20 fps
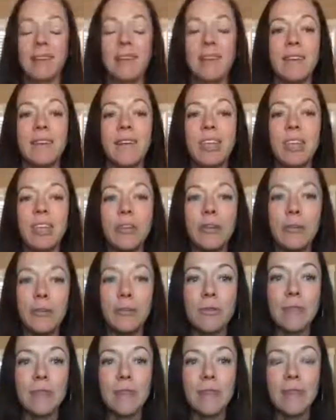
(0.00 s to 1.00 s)

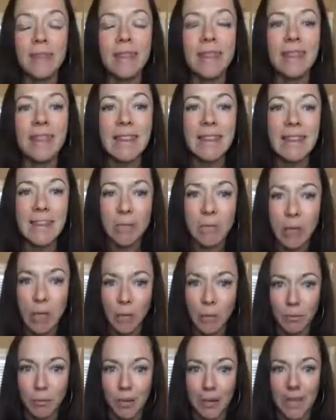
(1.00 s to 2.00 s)
Use the
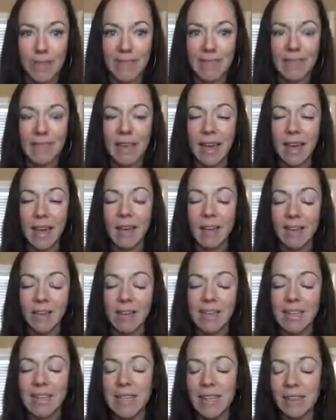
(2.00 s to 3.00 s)
Immune Blend
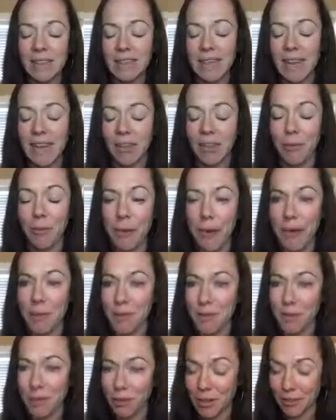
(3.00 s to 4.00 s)
every single day on the
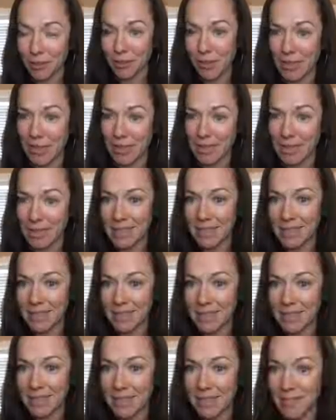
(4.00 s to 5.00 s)
bottoms of your feet.
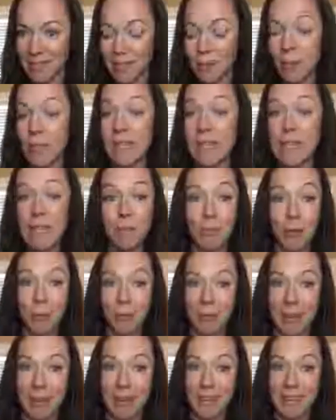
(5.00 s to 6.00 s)
What's the
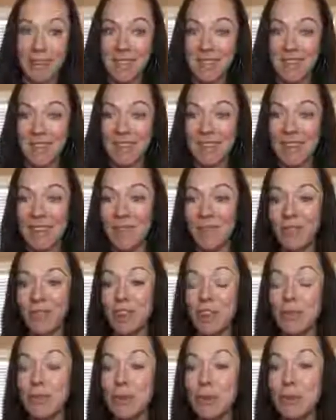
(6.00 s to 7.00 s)
Immune Blend?
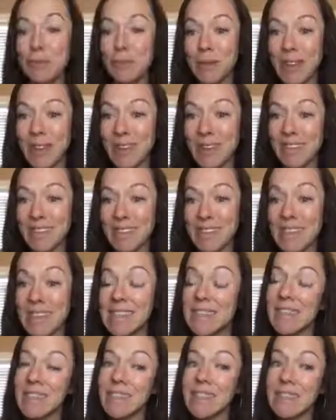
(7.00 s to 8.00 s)
The Immune Blend
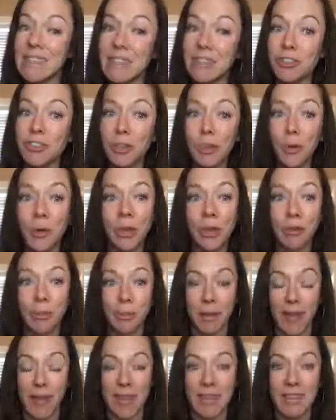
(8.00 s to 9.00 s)
is an essential oil
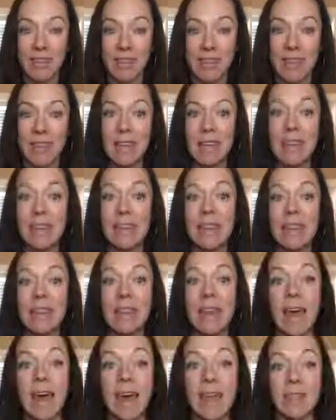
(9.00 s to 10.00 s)
blend
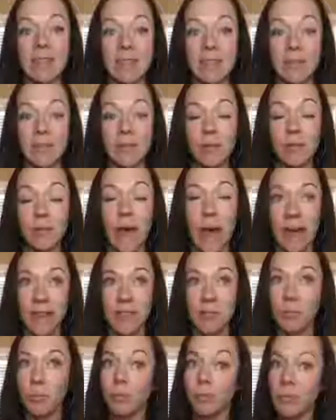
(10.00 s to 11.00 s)
that
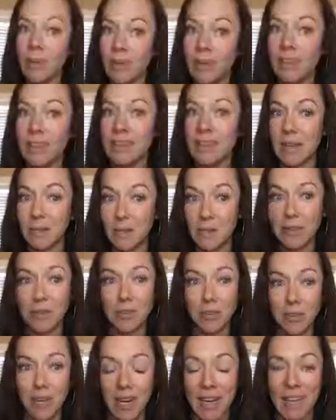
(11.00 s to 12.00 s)
has really
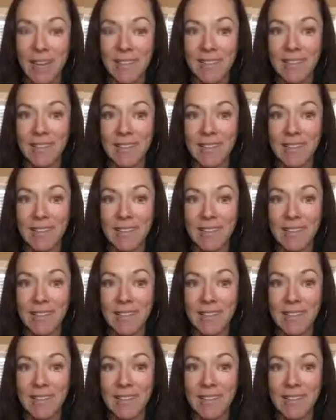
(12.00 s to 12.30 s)
demonstrated